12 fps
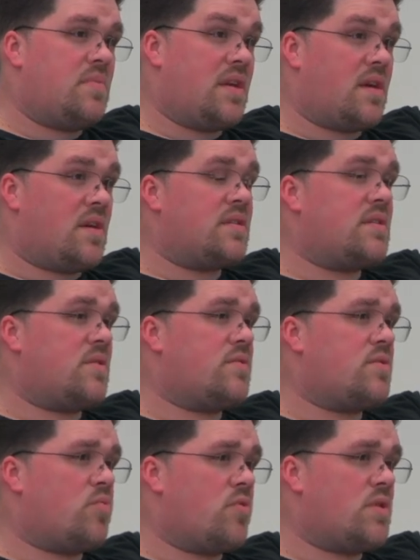because
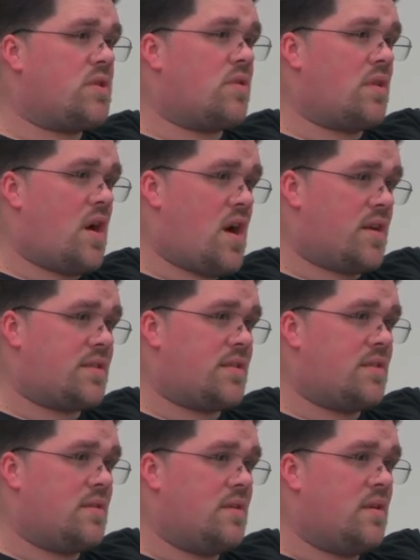those words are
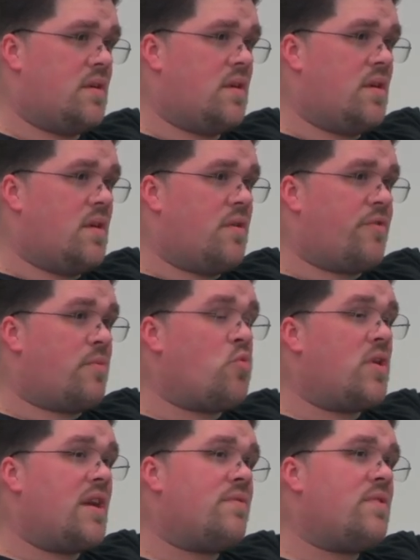lost,
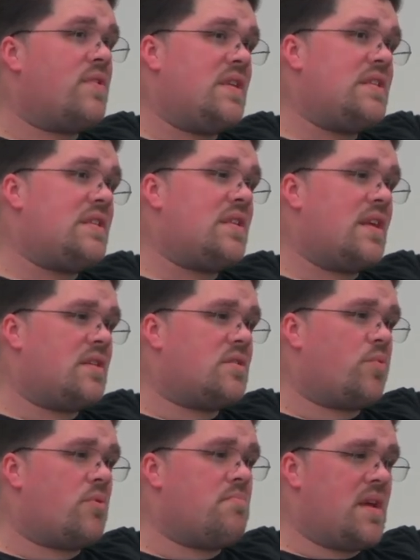from whatever these
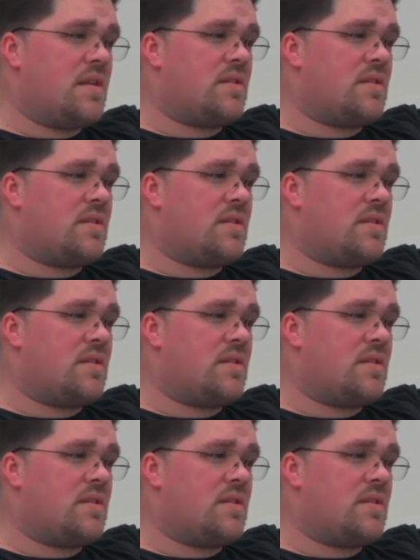things were